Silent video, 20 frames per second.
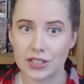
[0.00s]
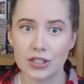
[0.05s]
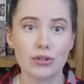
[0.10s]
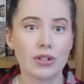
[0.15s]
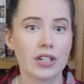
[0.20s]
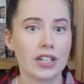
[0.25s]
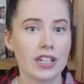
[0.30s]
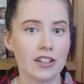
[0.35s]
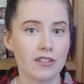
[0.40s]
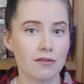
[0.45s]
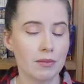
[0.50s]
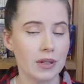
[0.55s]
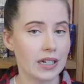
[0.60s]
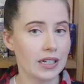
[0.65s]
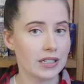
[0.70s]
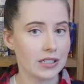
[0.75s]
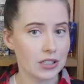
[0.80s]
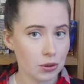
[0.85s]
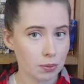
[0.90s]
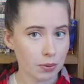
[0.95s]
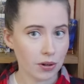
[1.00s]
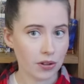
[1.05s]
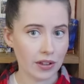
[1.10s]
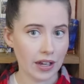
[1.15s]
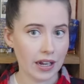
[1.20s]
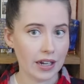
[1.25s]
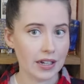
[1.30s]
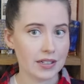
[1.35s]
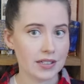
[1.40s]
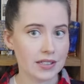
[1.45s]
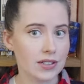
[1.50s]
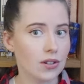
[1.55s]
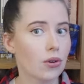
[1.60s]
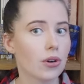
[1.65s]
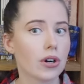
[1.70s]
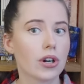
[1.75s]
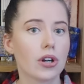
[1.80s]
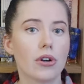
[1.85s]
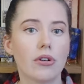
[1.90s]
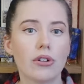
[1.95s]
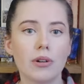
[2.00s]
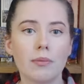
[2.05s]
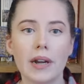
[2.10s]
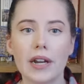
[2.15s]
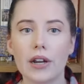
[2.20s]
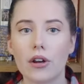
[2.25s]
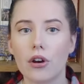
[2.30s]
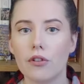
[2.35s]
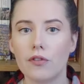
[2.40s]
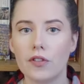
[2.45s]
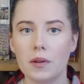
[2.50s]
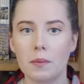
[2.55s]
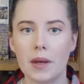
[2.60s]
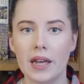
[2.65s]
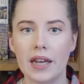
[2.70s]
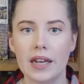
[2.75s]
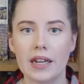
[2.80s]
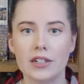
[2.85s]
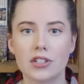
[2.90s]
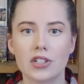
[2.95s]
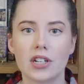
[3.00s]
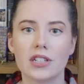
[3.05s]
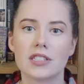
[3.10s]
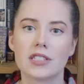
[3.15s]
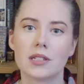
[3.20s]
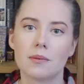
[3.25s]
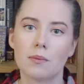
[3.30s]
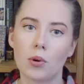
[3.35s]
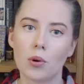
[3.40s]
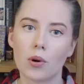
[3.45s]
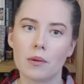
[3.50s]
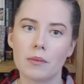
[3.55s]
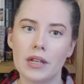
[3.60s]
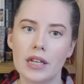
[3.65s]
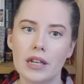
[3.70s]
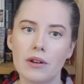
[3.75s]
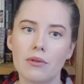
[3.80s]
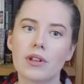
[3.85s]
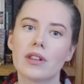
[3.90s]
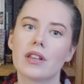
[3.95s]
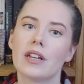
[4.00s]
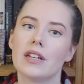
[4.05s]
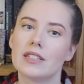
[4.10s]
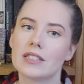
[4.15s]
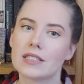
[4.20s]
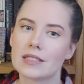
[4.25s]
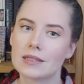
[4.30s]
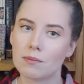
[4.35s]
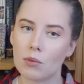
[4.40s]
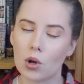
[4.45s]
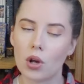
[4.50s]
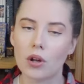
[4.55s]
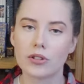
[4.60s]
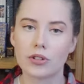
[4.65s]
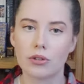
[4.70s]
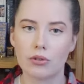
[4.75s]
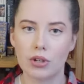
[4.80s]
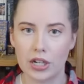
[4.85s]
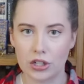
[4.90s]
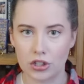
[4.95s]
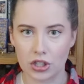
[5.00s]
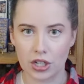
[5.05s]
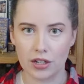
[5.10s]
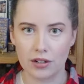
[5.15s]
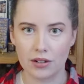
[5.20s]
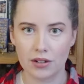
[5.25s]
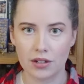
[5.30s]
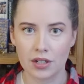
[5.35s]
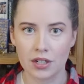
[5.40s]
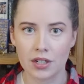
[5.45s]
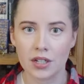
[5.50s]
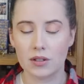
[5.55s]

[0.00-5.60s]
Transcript: you can give me a super thanks or go to my Ko-fi page and support me with a small donation.